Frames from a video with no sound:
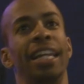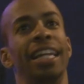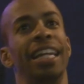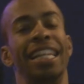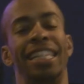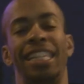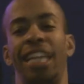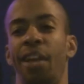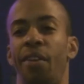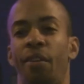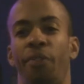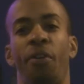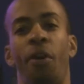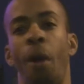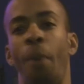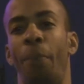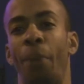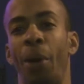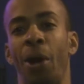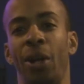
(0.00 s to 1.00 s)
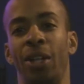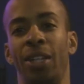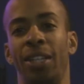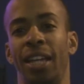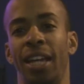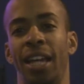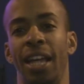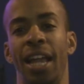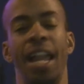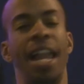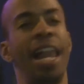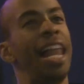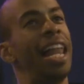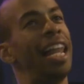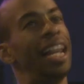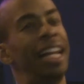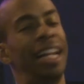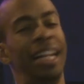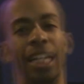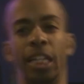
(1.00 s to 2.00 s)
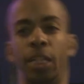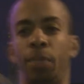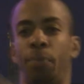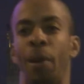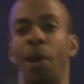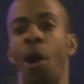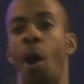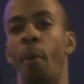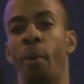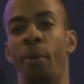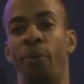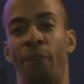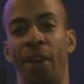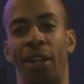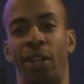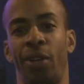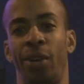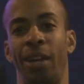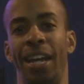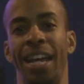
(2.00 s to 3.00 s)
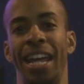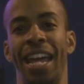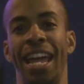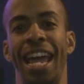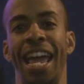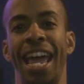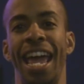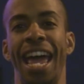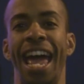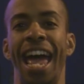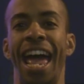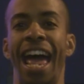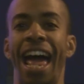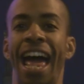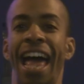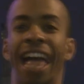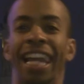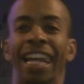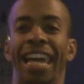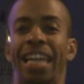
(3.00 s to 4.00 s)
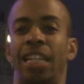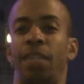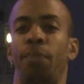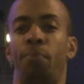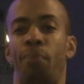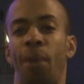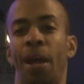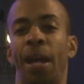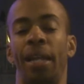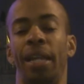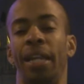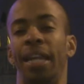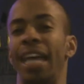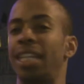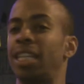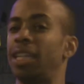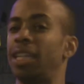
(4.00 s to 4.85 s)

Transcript: let's get off our birds, let's bring home a victory, let's break, let's,